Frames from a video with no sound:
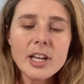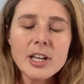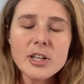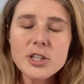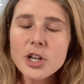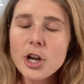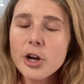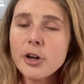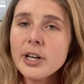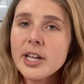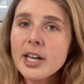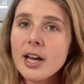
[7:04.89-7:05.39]

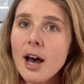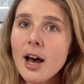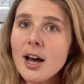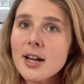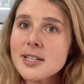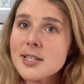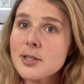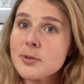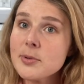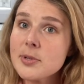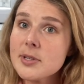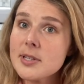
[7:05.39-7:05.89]
Tony
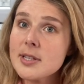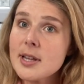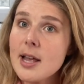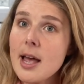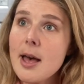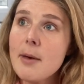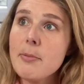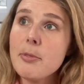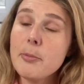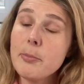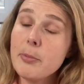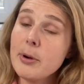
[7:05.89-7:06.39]
Carter was
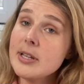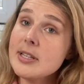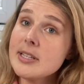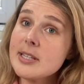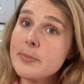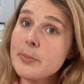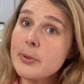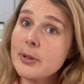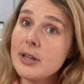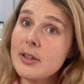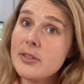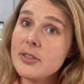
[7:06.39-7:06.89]
the
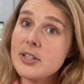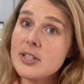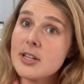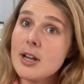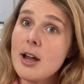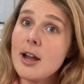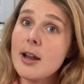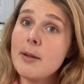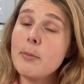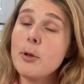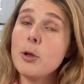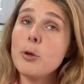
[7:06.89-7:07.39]
principal at the
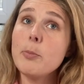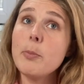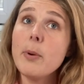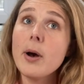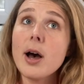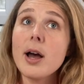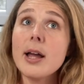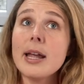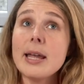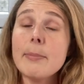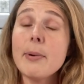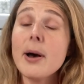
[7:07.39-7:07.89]
time.
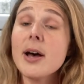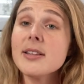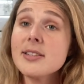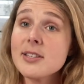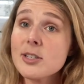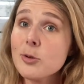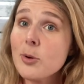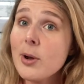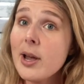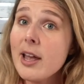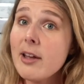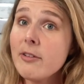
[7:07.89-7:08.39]
He
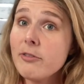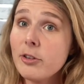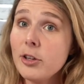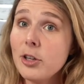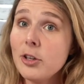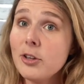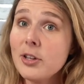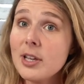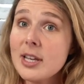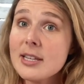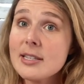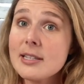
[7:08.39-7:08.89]
passed away a
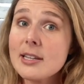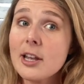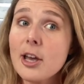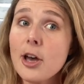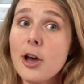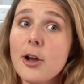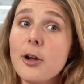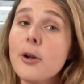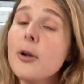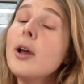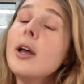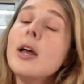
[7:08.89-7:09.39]
few years
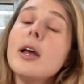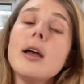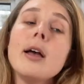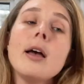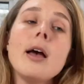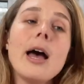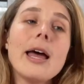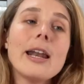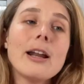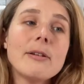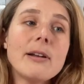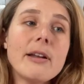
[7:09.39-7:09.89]
ago.
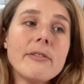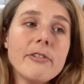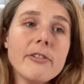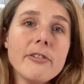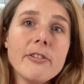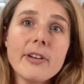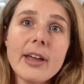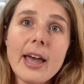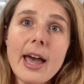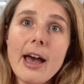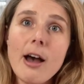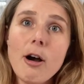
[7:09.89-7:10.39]
And I'll never
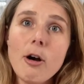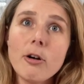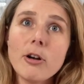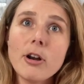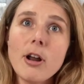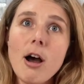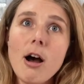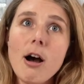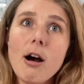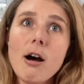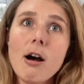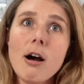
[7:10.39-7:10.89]
forget on
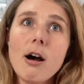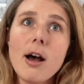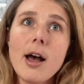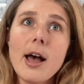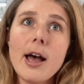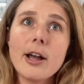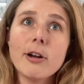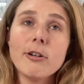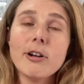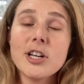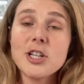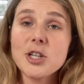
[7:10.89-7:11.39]

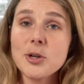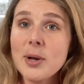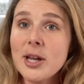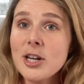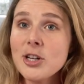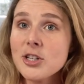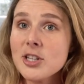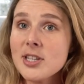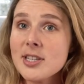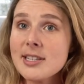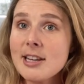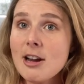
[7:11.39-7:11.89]
our
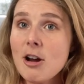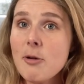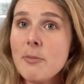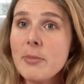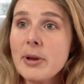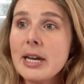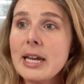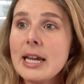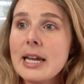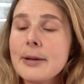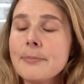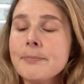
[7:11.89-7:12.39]
graduation
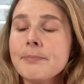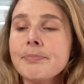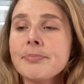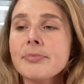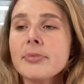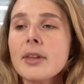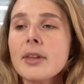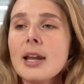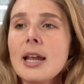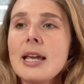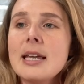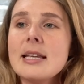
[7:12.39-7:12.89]
ceremony,
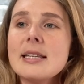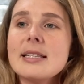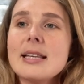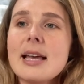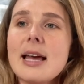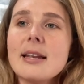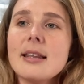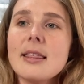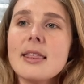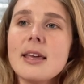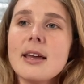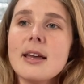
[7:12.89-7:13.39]
he
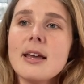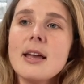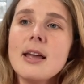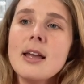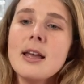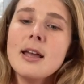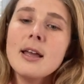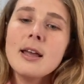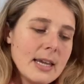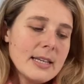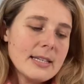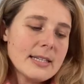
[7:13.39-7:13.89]
said
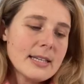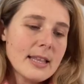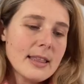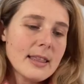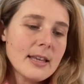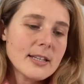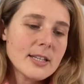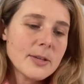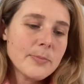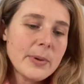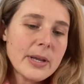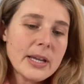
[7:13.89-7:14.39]

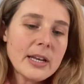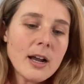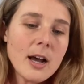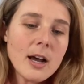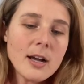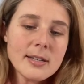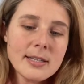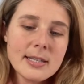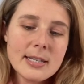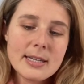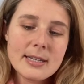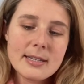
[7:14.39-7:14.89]
that to be an
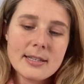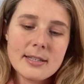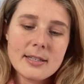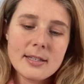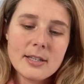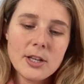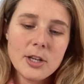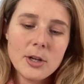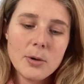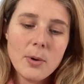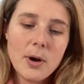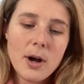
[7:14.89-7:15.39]

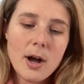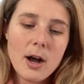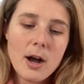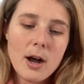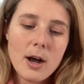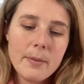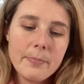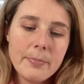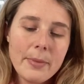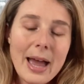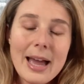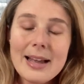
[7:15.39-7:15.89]
artist, you
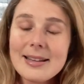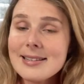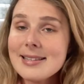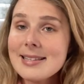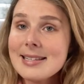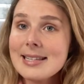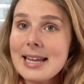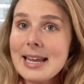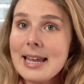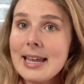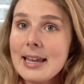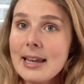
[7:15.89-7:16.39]
are at
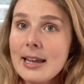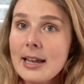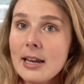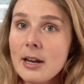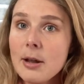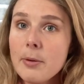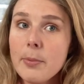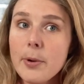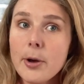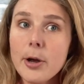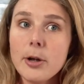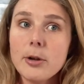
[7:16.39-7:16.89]
sea in
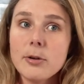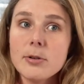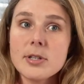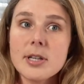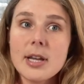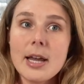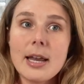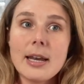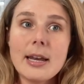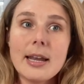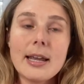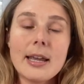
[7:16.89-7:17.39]
a boat
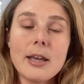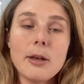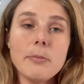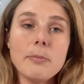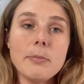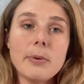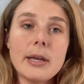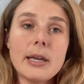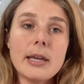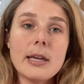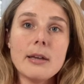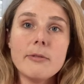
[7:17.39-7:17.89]
and it can
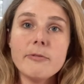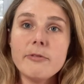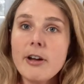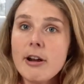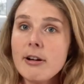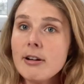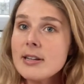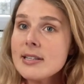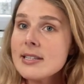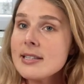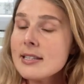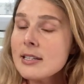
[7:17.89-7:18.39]
be
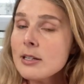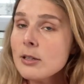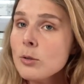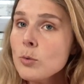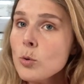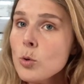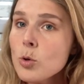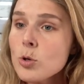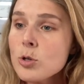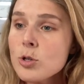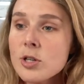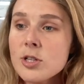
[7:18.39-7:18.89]
very still
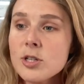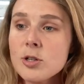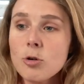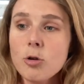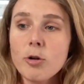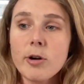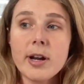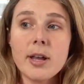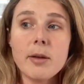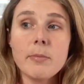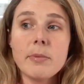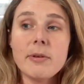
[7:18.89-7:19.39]
waters
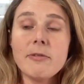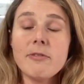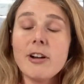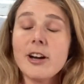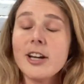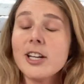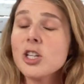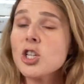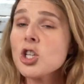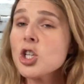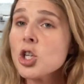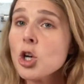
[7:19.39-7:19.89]
or it can be
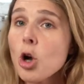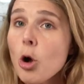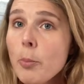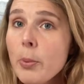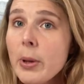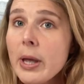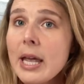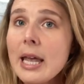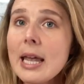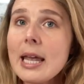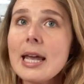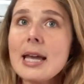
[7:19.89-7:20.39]
very
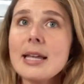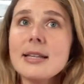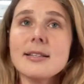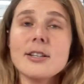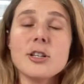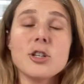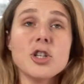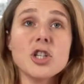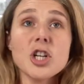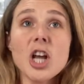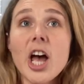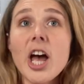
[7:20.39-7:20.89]
choppy. It's
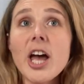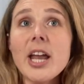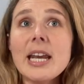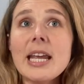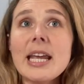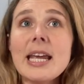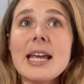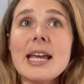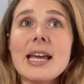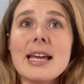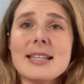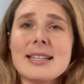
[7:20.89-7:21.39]
a
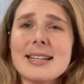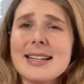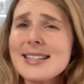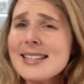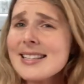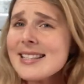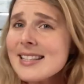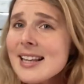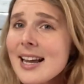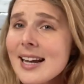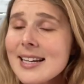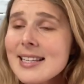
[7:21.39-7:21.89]
journey. It's
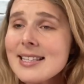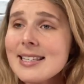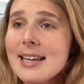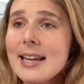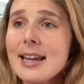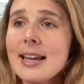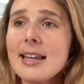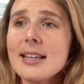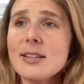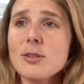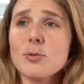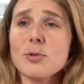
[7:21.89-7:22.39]

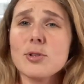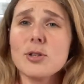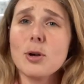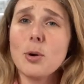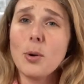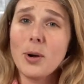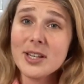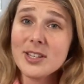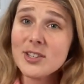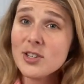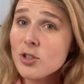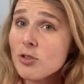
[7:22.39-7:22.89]
exciting. It's also
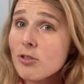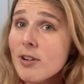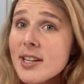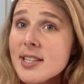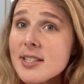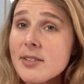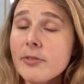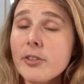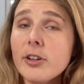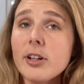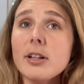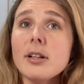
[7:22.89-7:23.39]
quite
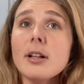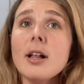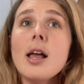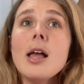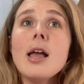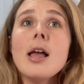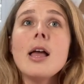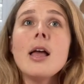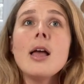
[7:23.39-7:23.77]
stressful.